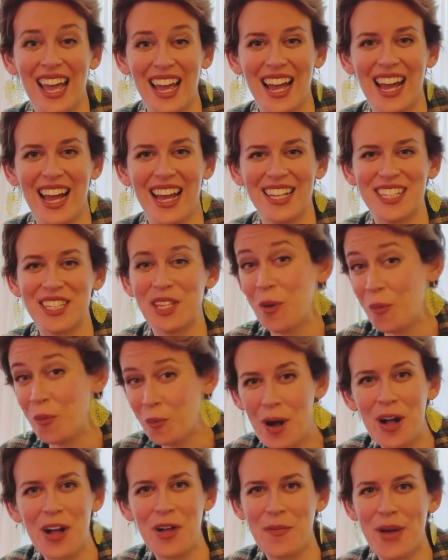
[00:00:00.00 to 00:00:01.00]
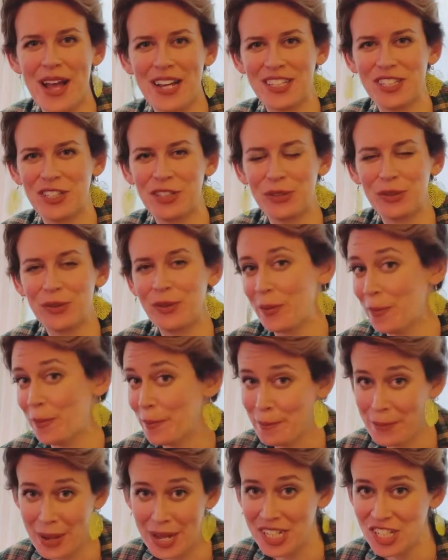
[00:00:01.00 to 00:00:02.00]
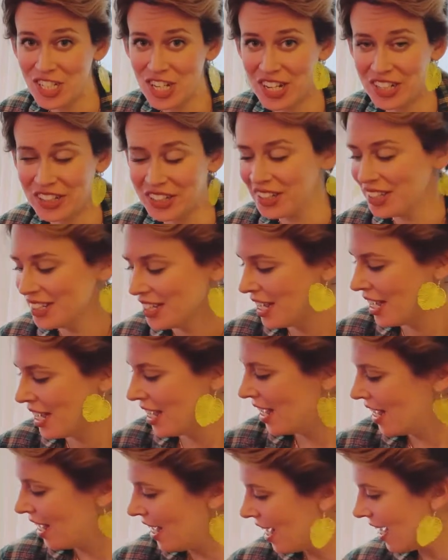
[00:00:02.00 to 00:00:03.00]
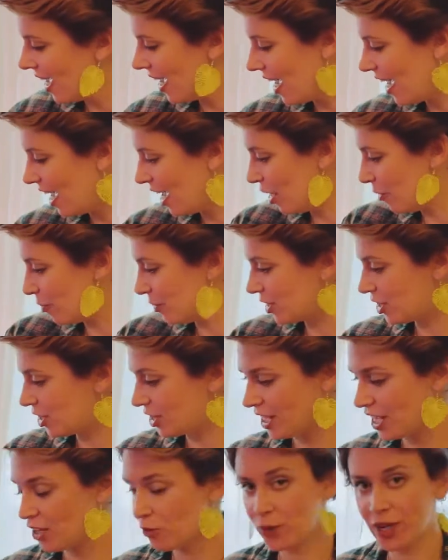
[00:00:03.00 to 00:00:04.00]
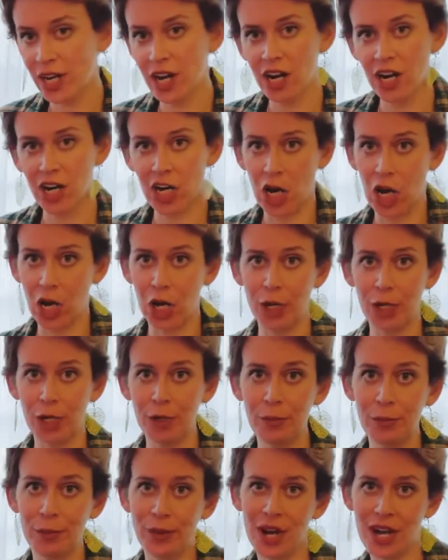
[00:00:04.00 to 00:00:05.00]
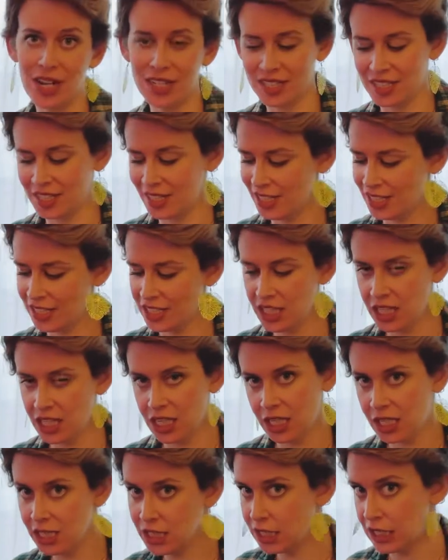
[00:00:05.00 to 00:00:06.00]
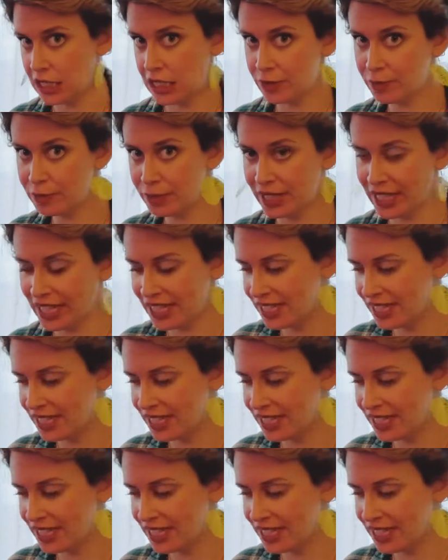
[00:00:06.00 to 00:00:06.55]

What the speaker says: guys, welcome back to my channel. Today we are unboxing some plant